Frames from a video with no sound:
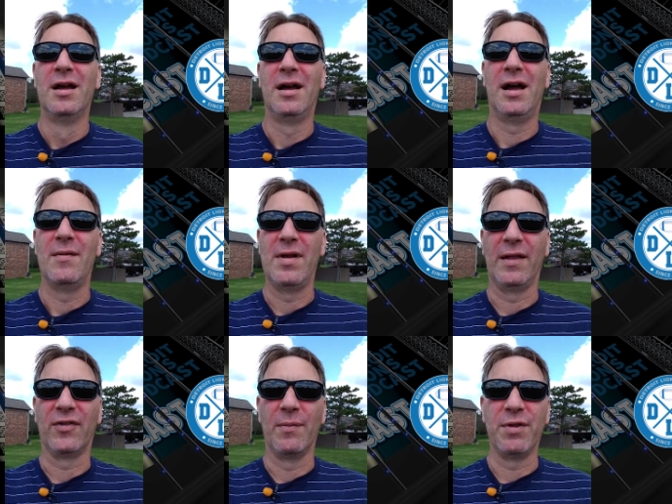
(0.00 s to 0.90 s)

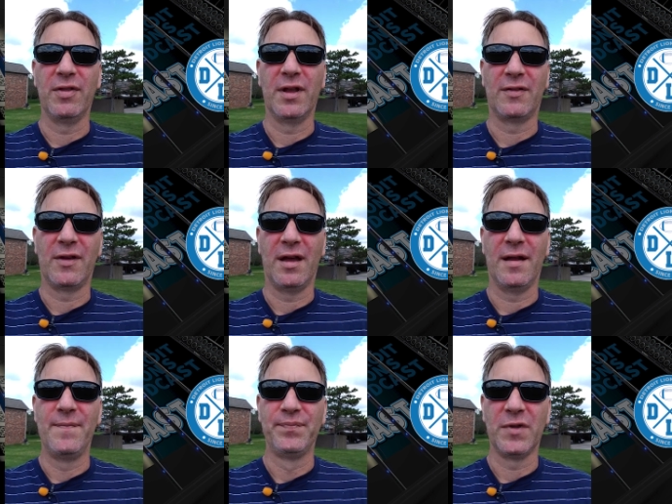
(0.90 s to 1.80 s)
And it's something that,
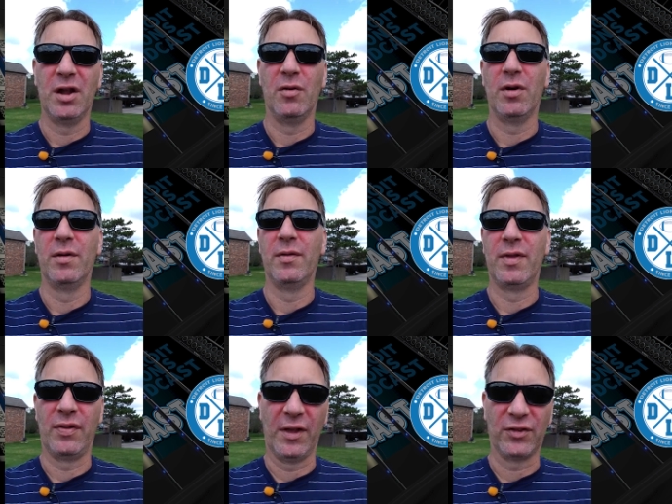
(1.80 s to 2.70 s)

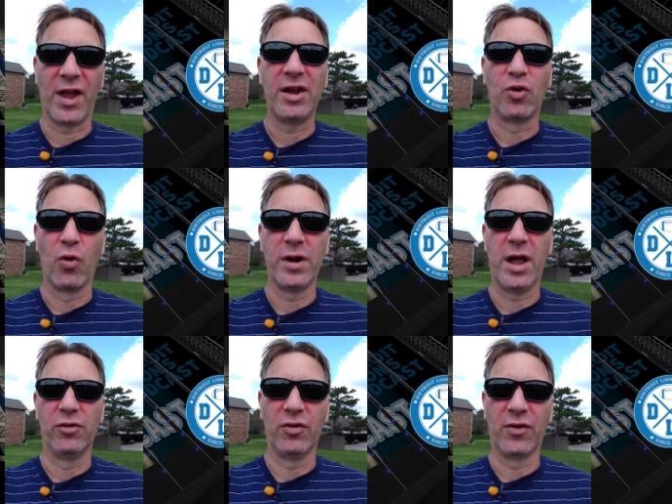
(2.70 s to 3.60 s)
that they signed Corn
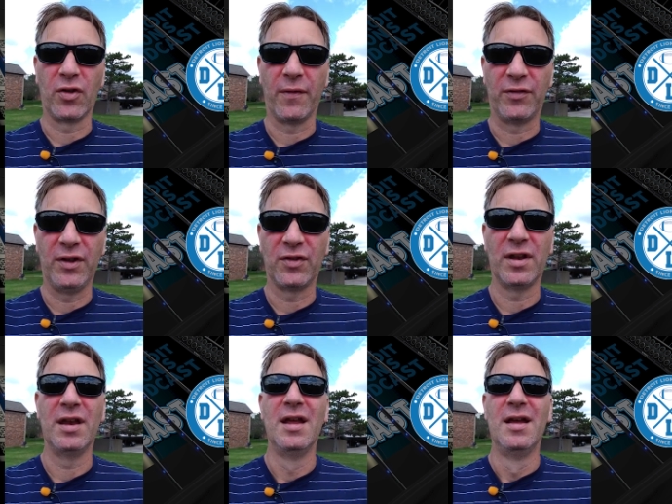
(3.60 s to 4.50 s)
Elder this
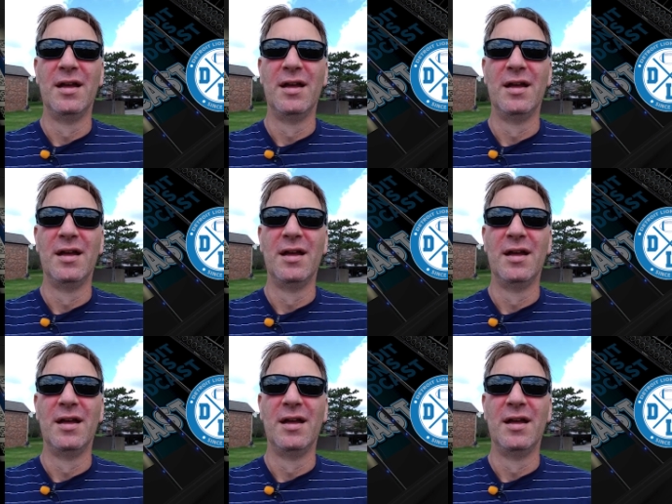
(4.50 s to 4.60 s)
offseason,